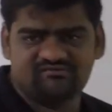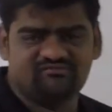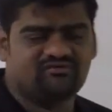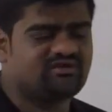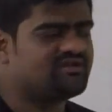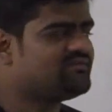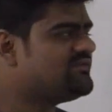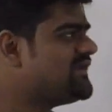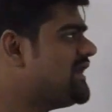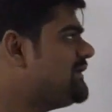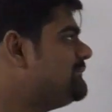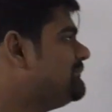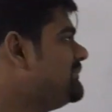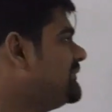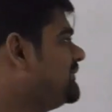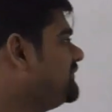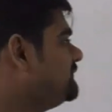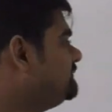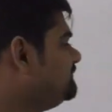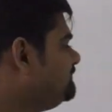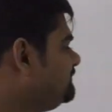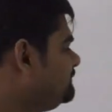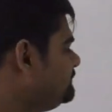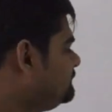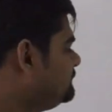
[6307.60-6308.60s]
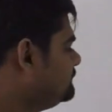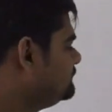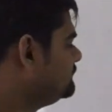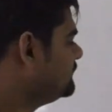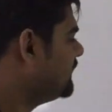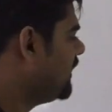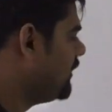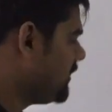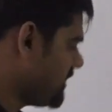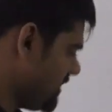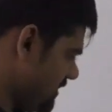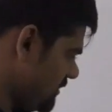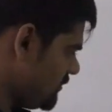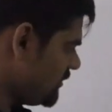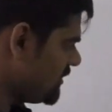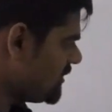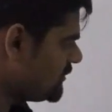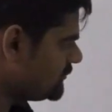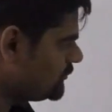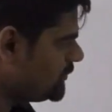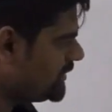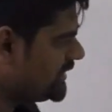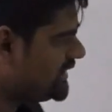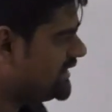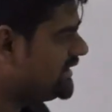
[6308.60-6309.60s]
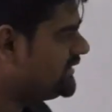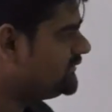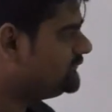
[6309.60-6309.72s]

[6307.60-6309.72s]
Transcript: For example, okay, note down quickly.